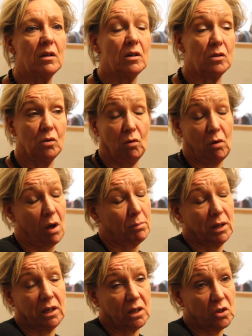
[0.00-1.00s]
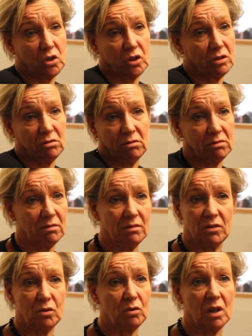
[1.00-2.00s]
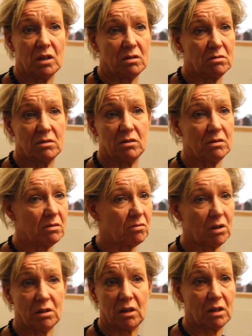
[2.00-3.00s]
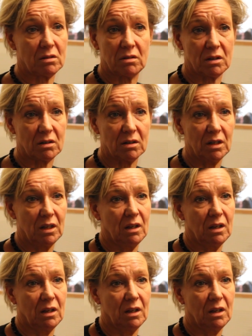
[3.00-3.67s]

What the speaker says: There is no obligation to get just straight A's here,